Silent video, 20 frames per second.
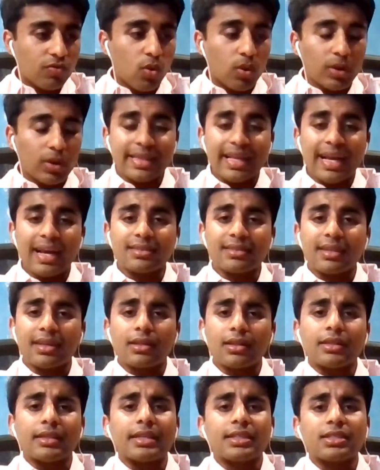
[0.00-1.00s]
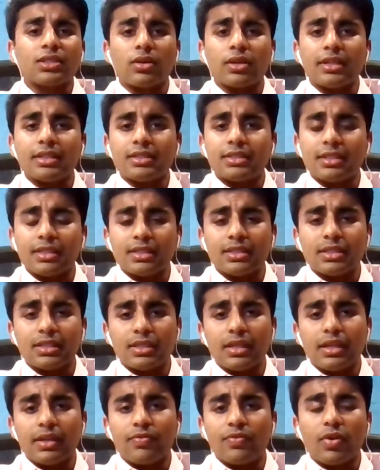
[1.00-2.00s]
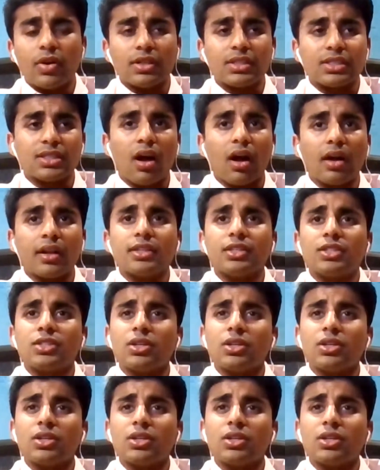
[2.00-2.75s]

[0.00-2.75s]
40,000 clicks on it since it first started.